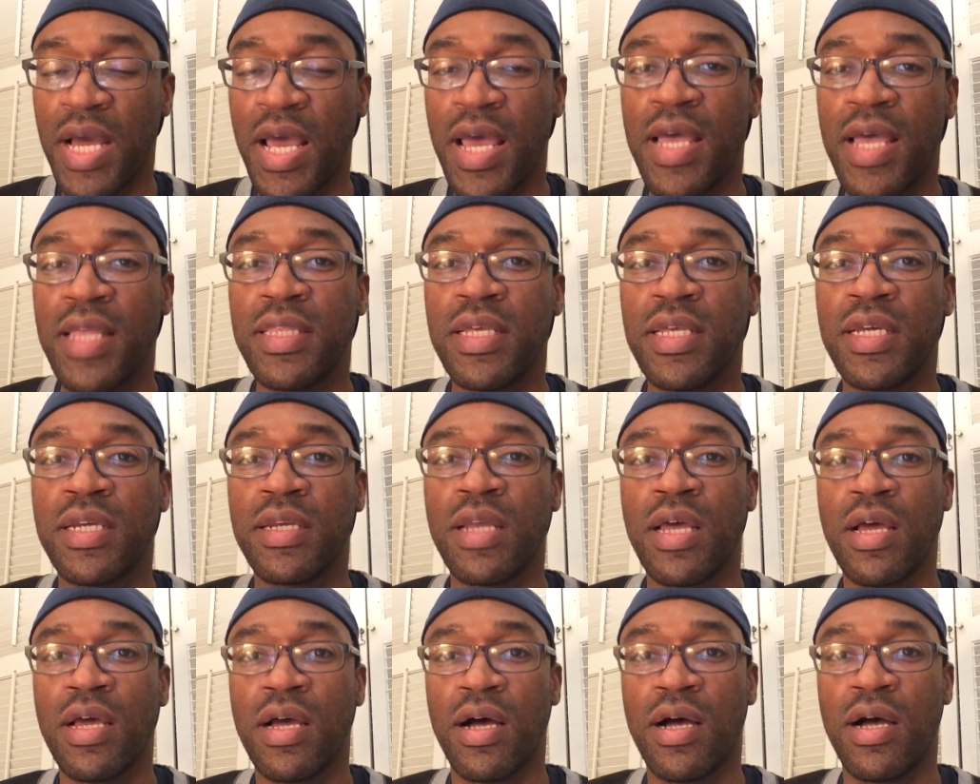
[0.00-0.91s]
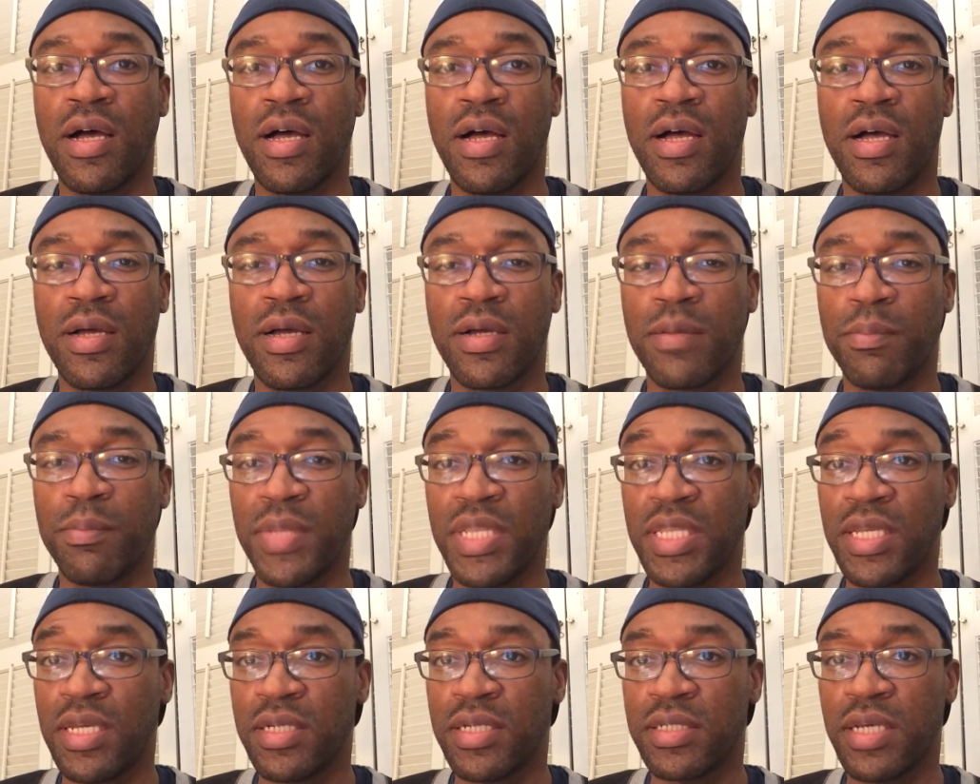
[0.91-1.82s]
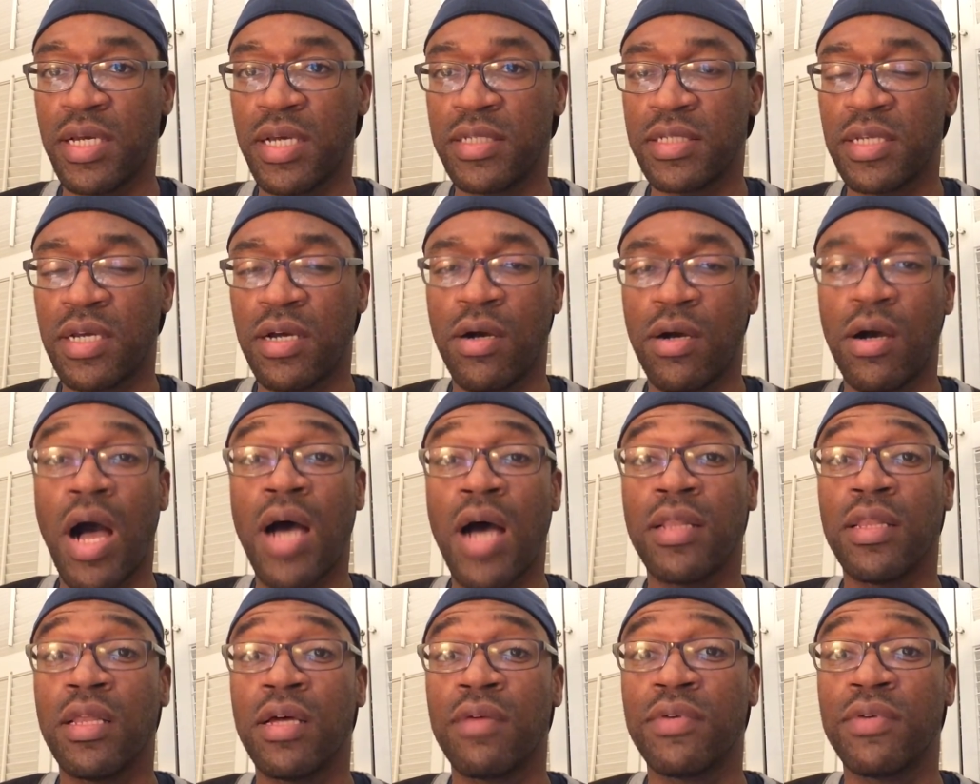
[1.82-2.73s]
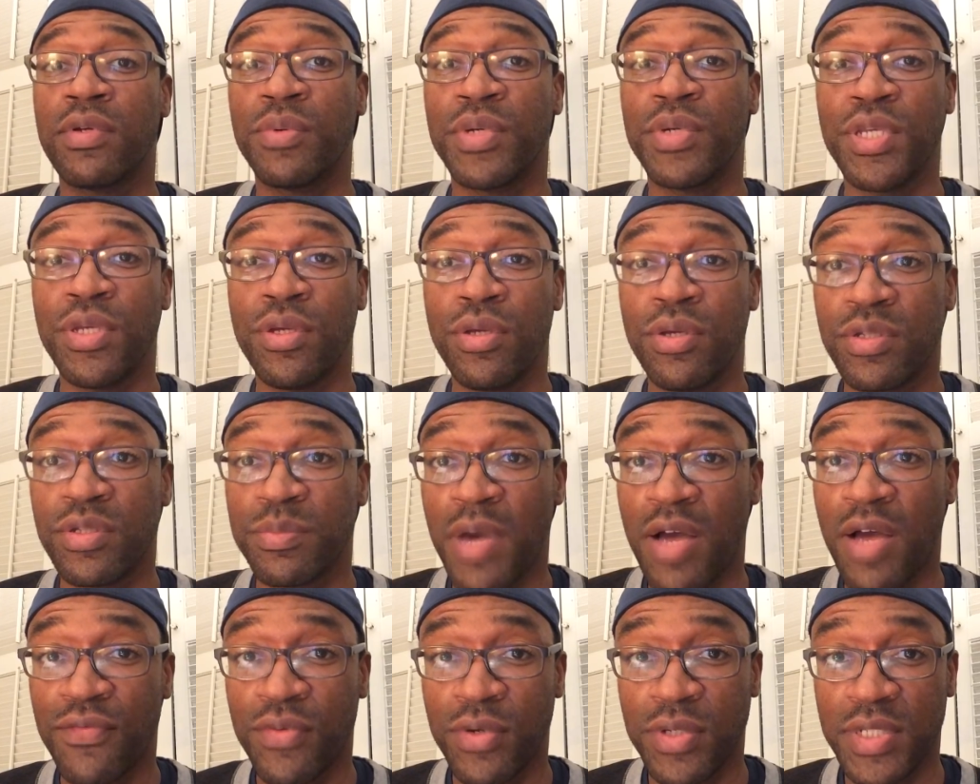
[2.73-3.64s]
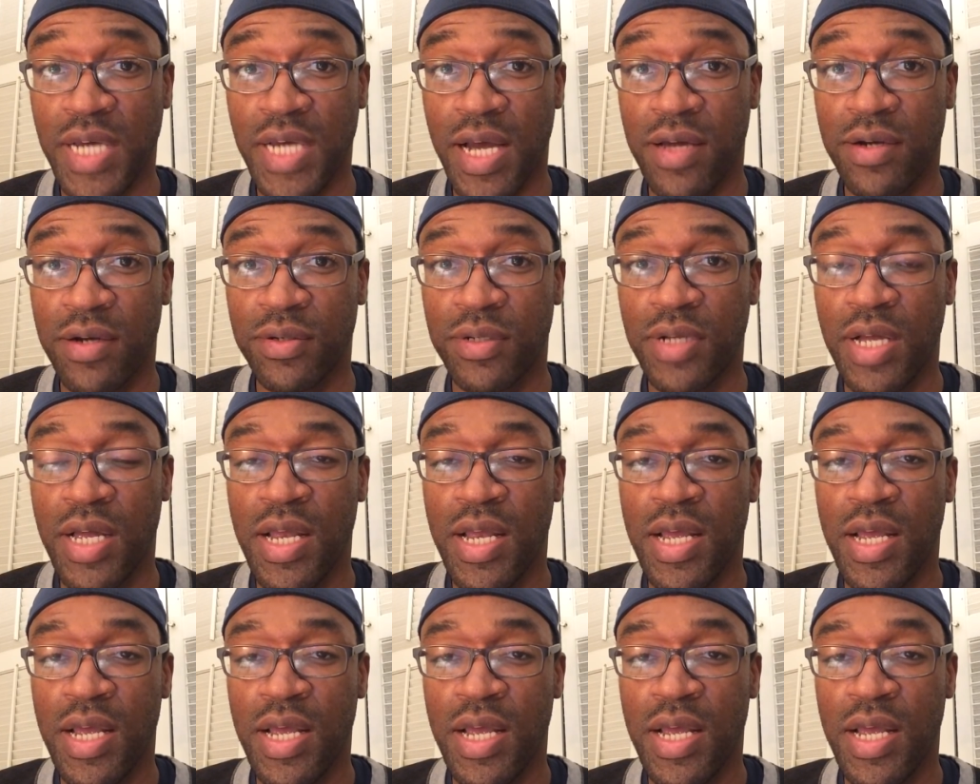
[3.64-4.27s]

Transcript: And then uh, Mileena says, I love it when you use my full title.